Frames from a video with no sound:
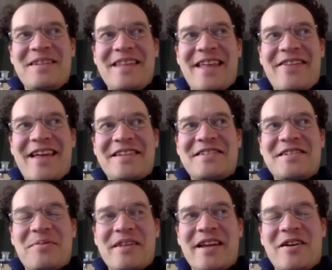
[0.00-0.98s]
That's
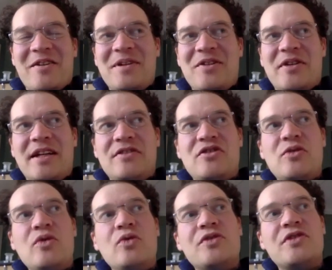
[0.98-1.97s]
something I'll be looking into.
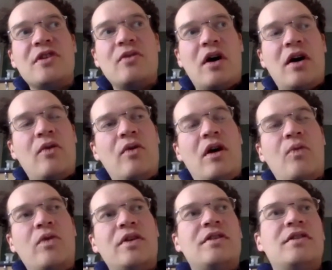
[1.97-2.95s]
And also I
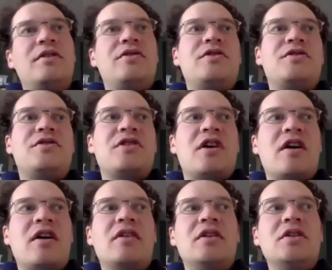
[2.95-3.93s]
want to just
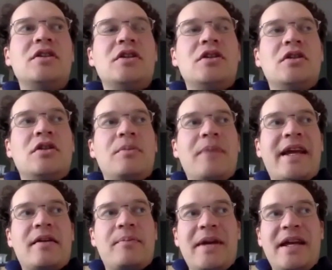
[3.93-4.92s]

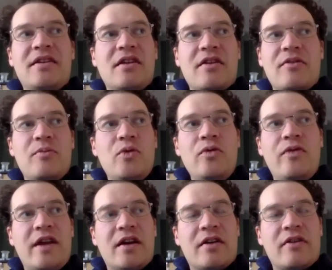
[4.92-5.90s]
make it be in another
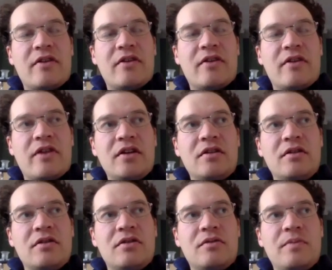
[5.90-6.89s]
movie, I think.
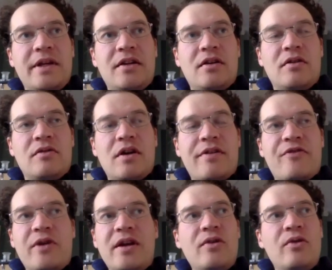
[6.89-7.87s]
Be in a
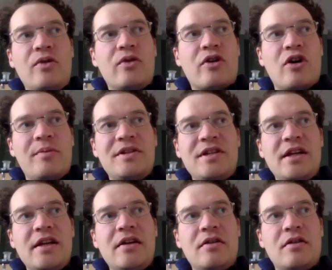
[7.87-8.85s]
thriller or a comedy.